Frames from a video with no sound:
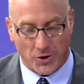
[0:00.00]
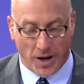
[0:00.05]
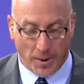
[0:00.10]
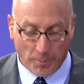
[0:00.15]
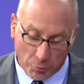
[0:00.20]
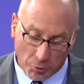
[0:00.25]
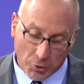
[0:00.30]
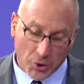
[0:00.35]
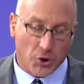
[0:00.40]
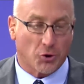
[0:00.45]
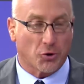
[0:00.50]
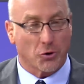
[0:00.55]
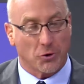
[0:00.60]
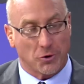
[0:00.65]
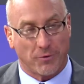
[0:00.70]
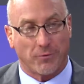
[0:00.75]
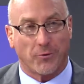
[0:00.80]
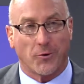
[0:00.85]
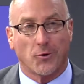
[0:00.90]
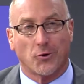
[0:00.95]
I'm pretty sure in
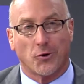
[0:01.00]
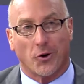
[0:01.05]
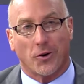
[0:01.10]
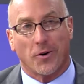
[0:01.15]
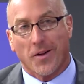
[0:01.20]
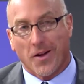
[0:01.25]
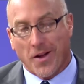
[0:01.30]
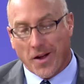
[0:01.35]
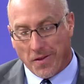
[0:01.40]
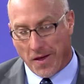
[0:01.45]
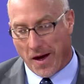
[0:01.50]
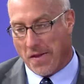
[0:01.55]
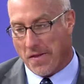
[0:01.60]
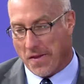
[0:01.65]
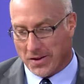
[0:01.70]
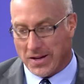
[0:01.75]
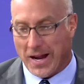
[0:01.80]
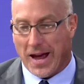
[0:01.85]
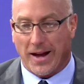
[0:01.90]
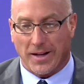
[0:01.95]
the future that the
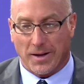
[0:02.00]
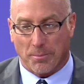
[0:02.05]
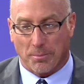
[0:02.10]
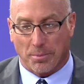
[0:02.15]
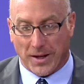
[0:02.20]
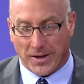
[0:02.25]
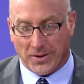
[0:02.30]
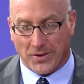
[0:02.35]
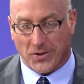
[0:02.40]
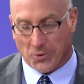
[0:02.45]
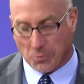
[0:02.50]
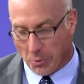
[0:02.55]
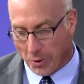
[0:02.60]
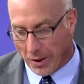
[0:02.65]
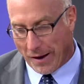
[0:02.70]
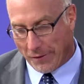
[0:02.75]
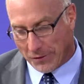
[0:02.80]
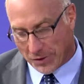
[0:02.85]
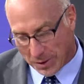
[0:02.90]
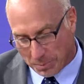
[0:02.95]
tanning places will
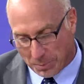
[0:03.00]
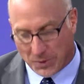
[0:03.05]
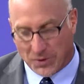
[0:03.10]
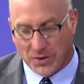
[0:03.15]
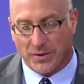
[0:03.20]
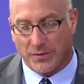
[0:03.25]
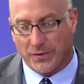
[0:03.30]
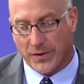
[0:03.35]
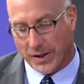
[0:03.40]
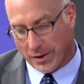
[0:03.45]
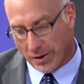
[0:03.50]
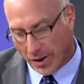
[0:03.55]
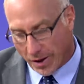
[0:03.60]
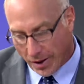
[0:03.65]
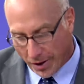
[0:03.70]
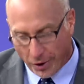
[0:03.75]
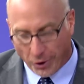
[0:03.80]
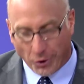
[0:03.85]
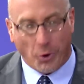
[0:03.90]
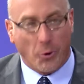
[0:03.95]
have specific
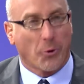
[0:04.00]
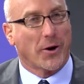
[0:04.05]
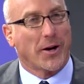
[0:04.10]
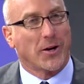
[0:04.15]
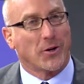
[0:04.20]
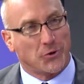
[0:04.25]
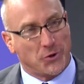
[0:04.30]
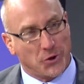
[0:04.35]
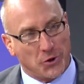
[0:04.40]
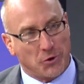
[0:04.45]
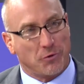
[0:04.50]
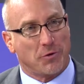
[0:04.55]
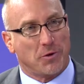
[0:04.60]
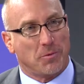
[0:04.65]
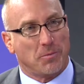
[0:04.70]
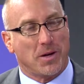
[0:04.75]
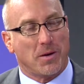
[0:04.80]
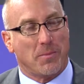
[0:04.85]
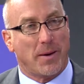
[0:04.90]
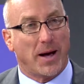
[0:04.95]
lower energy
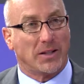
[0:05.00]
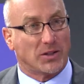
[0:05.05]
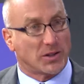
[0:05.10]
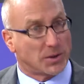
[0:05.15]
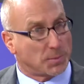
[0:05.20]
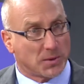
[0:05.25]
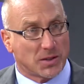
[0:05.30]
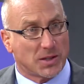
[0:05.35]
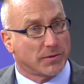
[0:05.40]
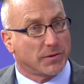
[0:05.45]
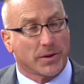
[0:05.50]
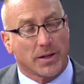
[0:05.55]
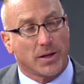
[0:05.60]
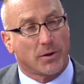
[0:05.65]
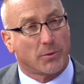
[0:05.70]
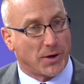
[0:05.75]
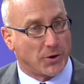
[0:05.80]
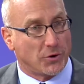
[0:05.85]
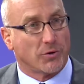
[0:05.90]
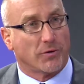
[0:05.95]
UVB beds specifically to
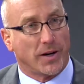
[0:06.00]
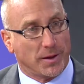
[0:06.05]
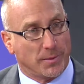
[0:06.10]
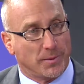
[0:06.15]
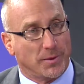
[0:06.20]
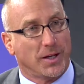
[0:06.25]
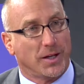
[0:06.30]
raise your vitamin D.